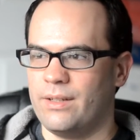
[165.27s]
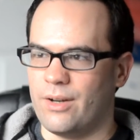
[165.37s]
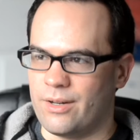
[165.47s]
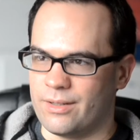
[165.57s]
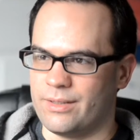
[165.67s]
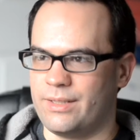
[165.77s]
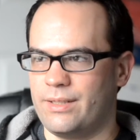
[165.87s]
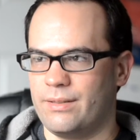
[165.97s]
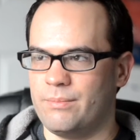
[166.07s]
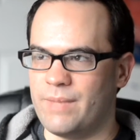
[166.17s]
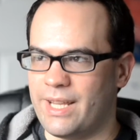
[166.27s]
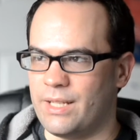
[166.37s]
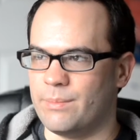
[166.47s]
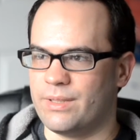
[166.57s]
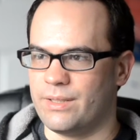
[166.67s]
art,
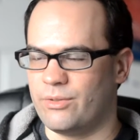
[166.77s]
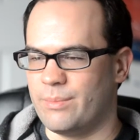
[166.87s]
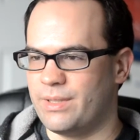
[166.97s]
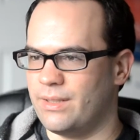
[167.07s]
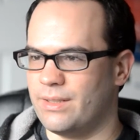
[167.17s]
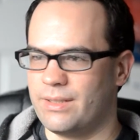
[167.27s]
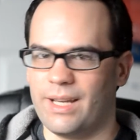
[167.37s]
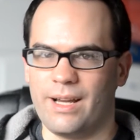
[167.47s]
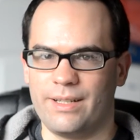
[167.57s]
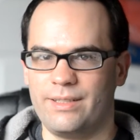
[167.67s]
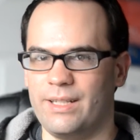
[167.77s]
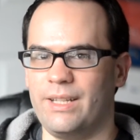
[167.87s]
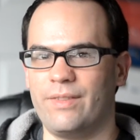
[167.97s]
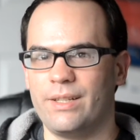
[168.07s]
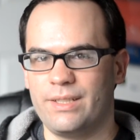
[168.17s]
names, descriptions, cost, any
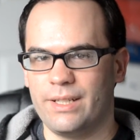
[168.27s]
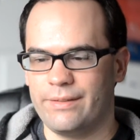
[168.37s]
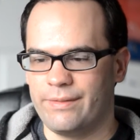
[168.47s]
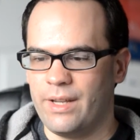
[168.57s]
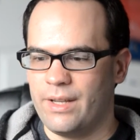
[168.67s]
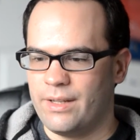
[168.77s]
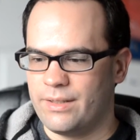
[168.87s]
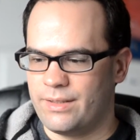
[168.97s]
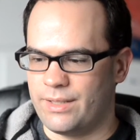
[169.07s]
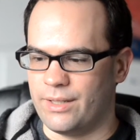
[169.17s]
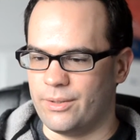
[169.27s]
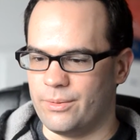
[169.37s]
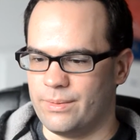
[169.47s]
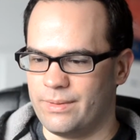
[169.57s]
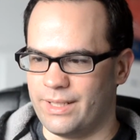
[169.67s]
of that stuff.
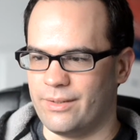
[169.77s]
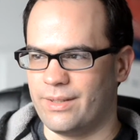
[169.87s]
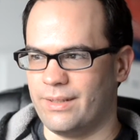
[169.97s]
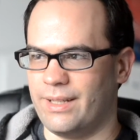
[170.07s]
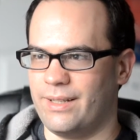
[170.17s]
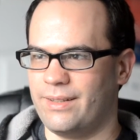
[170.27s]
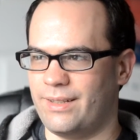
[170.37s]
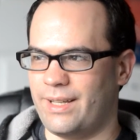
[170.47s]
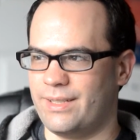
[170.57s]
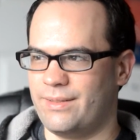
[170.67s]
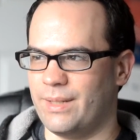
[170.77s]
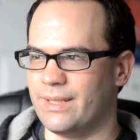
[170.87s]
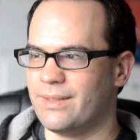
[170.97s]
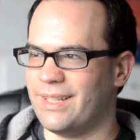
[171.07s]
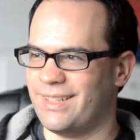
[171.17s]
So, the last
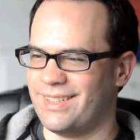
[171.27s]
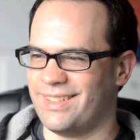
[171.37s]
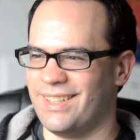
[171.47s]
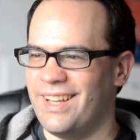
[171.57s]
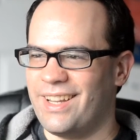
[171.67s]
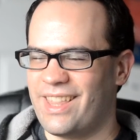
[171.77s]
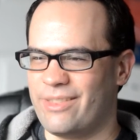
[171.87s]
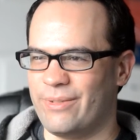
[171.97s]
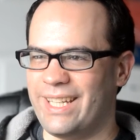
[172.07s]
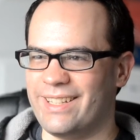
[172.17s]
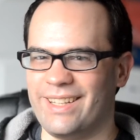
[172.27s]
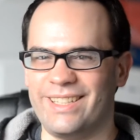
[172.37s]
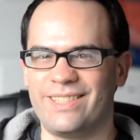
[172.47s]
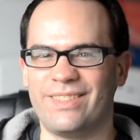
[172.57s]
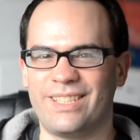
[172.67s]
3
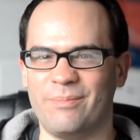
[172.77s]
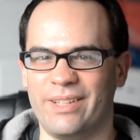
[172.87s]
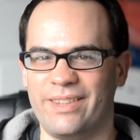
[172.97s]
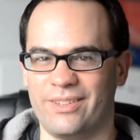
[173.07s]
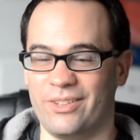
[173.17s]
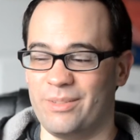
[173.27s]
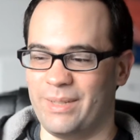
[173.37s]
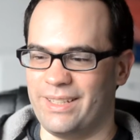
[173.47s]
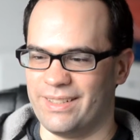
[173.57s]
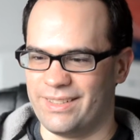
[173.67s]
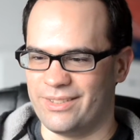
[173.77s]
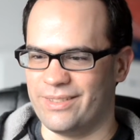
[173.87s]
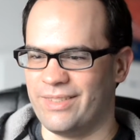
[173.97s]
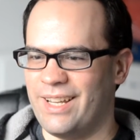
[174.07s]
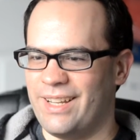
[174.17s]
days of this month are going to be sort
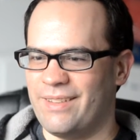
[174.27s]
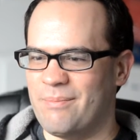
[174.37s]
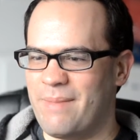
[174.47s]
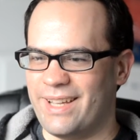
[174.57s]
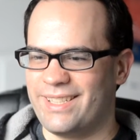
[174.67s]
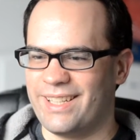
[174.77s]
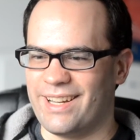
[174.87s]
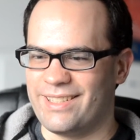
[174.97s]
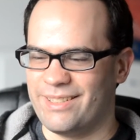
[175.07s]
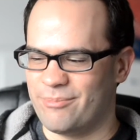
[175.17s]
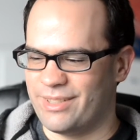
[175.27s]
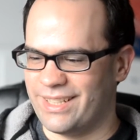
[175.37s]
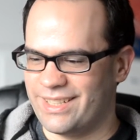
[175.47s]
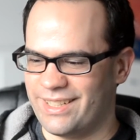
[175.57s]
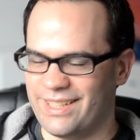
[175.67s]
of mass content
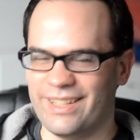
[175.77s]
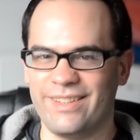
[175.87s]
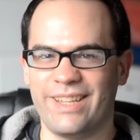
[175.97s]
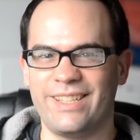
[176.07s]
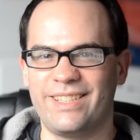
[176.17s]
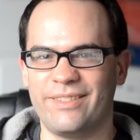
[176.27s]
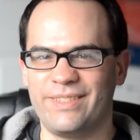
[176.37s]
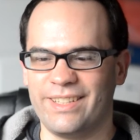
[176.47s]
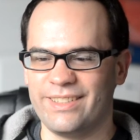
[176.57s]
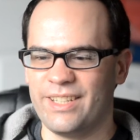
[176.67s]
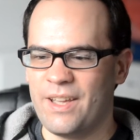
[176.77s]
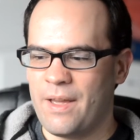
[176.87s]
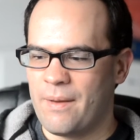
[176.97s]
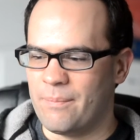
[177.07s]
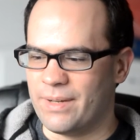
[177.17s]
production to get all that stuff done.
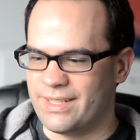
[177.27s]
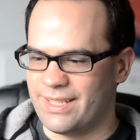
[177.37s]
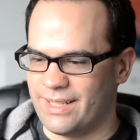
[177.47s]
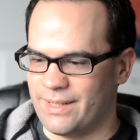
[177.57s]
But